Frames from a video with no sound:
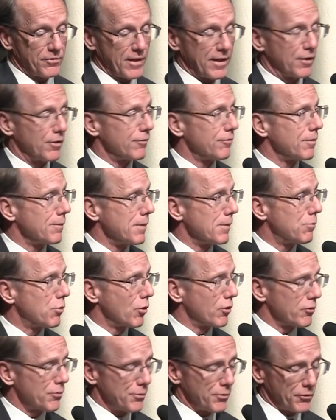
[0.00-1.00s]
center from the
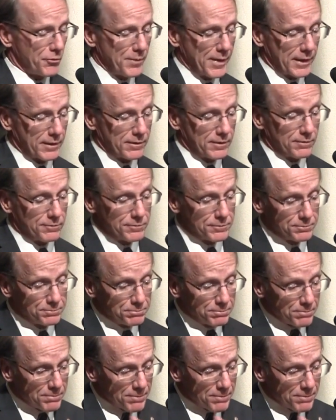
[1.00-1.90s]
Port's perspective.